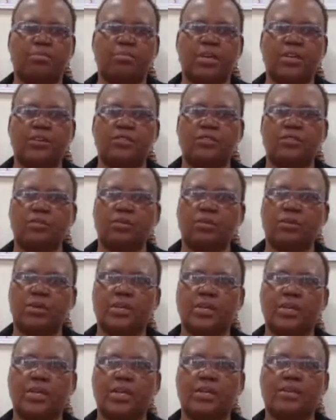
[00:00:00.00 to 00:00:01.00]
based
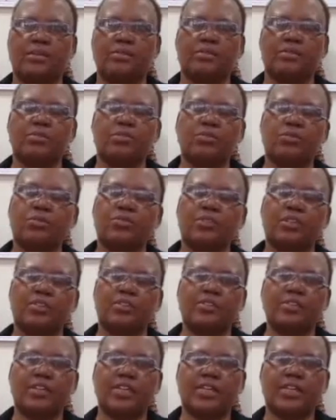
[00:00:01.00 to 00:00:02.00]
on uh,
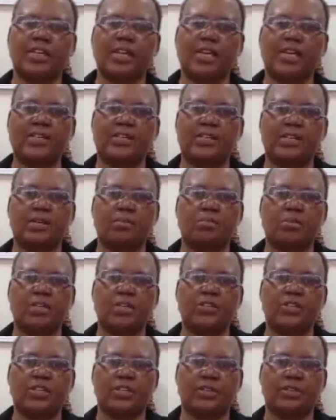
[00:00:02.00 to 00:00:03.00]
using satellite
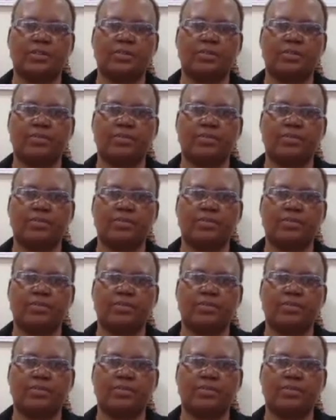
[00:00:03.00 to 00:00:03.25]
imagery.